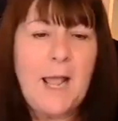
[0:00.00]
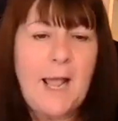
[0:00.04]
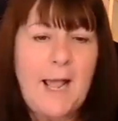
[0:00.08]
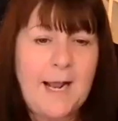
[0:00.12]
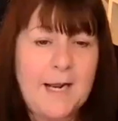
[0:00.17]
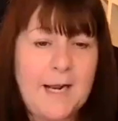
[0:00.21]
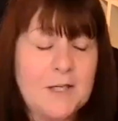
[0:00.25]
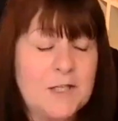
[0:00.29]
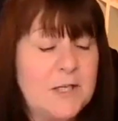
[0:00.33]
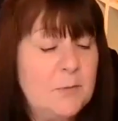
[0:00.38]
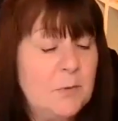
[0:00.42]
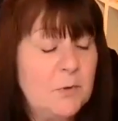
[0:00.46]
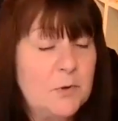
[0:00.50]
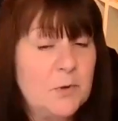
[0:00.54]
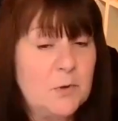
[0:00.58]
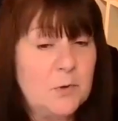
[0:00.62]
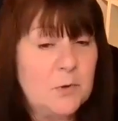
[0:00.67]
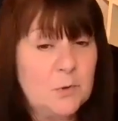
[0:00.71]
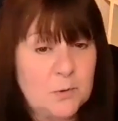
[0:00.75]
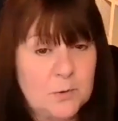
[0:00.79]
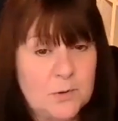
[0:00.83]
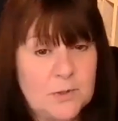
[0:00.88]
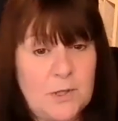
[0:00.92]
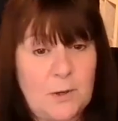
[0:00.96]
Actually, what's
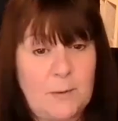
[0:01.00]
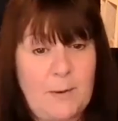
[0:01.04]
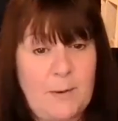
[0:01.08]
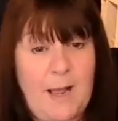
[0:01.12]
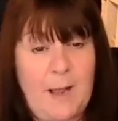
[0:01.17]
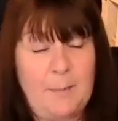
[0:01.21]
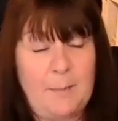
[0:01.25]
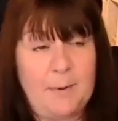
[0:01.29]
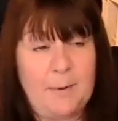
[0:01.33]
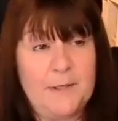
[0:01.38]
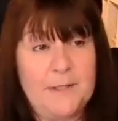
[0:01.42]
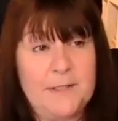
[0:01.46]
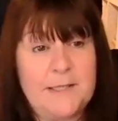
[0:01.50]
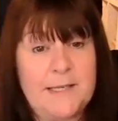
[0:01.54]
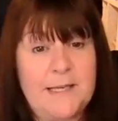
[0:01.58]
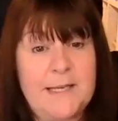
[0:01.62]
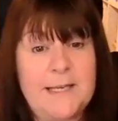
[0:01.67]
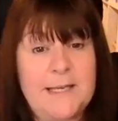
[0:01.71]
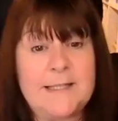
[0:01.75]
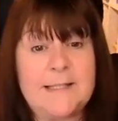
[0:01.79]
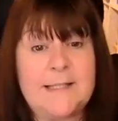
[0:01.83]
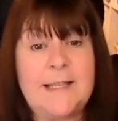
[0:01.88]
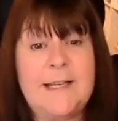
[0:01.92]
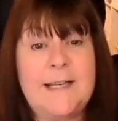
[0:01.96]
also happened
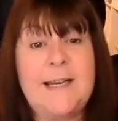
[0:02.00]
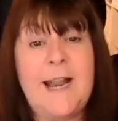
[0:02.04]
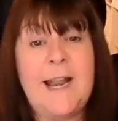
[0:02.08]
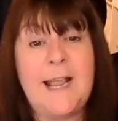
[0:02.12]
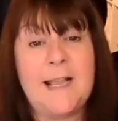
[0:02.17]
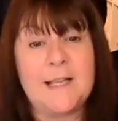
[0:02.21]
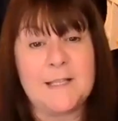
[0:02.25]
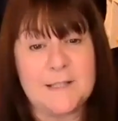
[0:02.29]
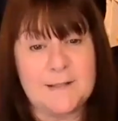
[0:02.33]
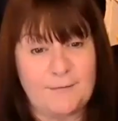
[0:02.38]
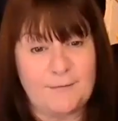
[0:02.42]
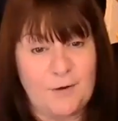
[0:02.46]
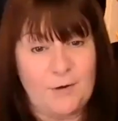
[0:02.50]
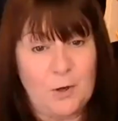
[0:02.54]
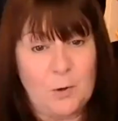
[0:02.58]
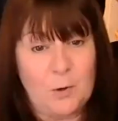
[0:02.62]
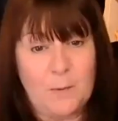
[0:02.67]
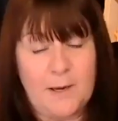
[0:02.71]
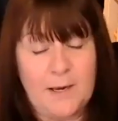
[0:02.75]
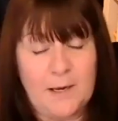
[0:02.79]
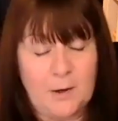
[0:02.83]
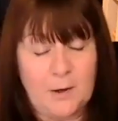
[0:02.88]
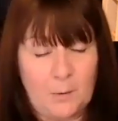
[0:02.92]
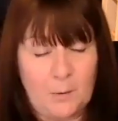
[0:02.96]
is the next few
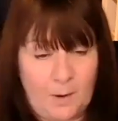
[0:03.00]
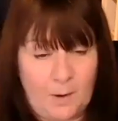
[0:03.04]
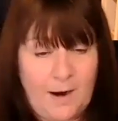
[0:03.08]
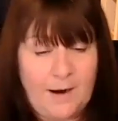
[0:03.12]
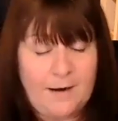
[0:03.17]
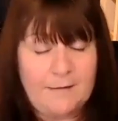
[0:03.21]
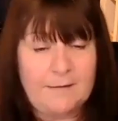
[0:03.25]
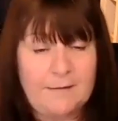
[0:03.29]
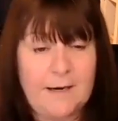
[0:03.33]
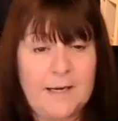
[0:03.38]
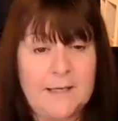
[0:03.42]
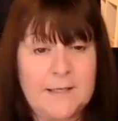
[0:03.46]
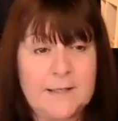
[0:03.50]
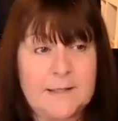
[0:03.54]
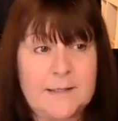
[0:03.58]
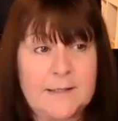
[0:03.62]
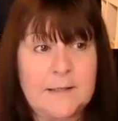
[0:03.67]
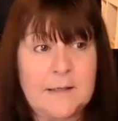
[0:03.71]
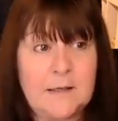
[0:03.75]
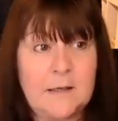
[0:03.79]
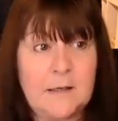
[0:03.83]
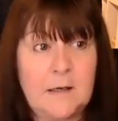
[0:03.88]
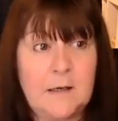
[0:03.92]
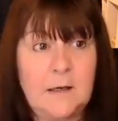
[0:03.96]
inquiries,
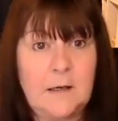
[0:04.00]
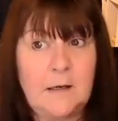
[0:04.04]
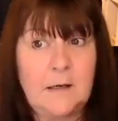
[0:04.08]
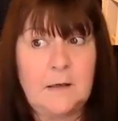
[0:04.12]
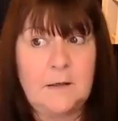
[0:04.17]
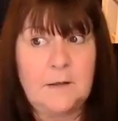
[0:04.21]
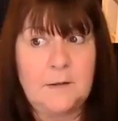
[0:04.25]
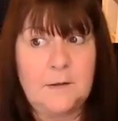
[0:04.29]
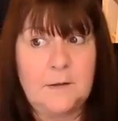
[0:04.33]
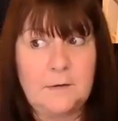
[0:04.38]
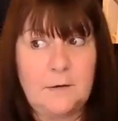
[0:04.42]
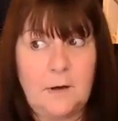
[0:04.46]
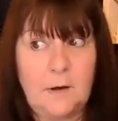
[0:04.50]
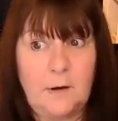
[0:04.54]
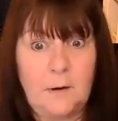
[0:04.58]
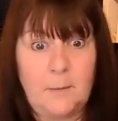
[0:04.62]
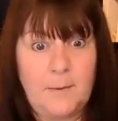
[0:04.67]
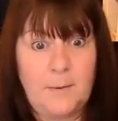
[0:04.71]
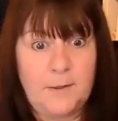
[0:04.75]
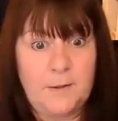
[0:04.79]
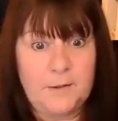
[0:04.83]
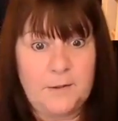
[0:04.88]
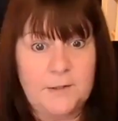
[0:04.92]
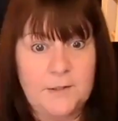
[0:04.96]
oh
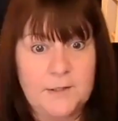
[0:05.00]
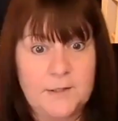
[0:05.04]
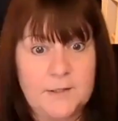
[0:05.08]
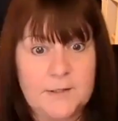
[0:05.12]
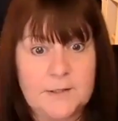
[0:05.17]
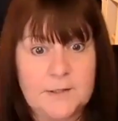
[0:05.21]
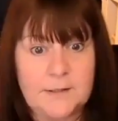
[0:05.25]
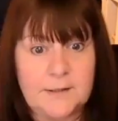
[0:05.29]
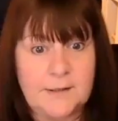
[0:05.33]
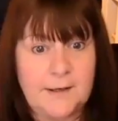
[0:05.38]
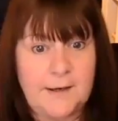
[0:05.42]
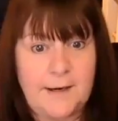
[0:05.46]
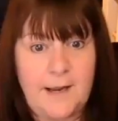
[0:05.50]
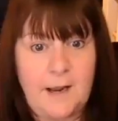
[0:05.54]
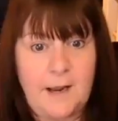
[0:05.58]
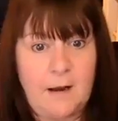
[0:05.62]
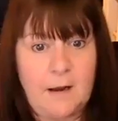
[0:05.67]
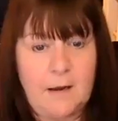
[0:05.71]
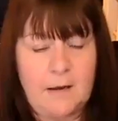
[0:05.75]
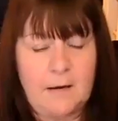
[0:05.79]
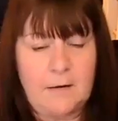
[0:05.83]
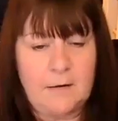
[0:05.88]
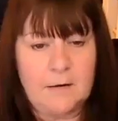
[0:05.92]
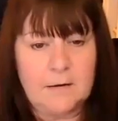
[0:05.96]
my goodness, suddenly
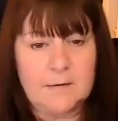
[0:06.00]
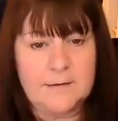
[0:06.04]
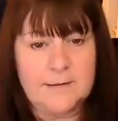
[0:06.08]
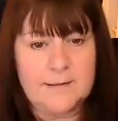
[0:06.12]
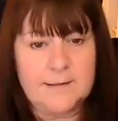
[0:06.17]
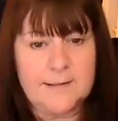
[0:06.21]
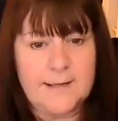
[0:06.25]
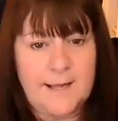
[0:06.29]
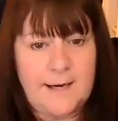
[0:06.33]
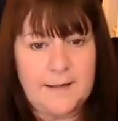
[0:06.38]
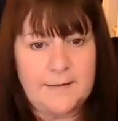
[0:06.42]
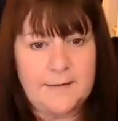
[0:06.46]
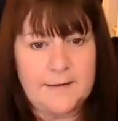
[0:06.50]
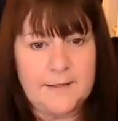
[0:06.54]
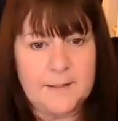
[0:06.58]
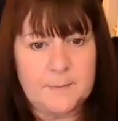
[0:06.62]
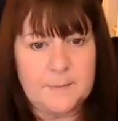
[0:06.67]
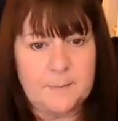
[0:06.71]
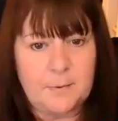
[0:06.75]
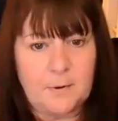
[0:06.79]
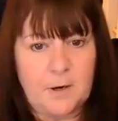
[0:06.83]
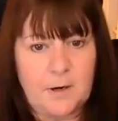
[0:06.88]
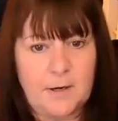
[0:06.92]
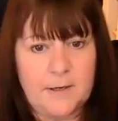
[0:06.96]
I can't sell at this
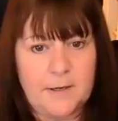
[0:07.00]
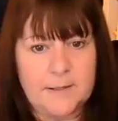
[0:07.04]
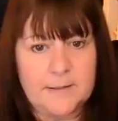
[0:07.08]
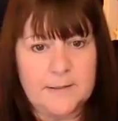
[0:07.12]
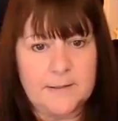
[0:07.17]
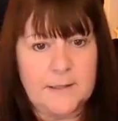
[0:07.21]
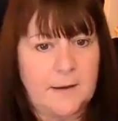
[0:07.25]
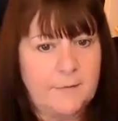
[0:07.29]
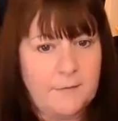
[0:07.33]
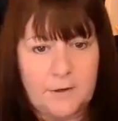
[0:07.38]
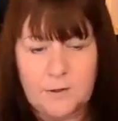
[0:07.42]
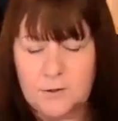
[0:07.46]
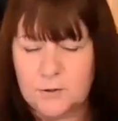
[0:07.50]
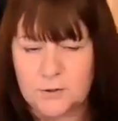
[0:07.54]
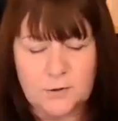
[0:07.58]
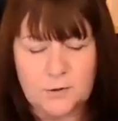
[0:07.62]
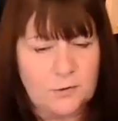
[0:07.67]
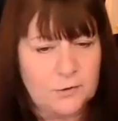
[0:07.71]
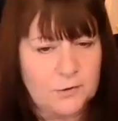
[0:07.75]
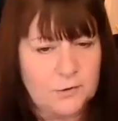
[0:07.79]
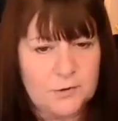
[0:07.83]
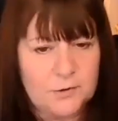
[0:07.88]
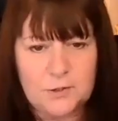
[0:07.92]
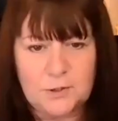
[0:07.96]
price. Have I just
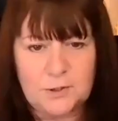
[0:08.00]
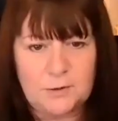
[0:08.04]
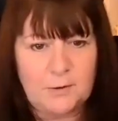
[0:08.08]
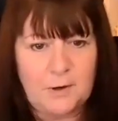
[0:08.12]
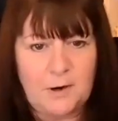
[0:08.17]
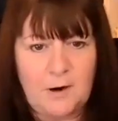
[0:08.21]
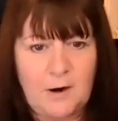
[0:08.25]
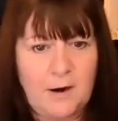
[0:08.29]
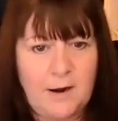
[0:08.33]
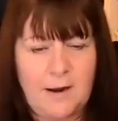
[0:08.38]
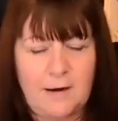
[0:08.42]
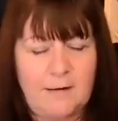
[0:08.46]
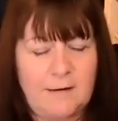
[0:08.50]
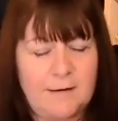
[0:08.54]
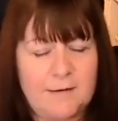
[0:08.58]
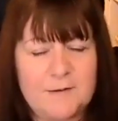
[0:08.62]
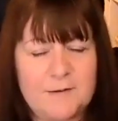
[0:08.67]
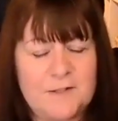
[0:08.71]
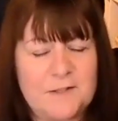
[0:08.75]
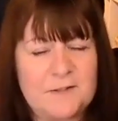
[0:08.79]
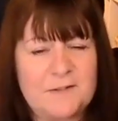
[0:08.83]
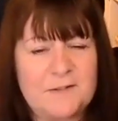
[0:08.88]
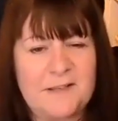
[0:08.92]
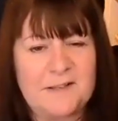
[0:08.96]
gone too high? I can't
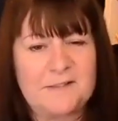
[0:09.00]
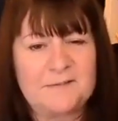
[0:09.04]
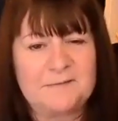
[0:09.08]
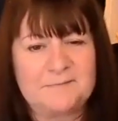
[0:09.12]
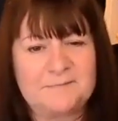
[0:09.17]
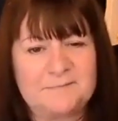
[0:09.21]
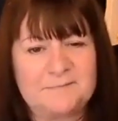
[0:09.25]
do it.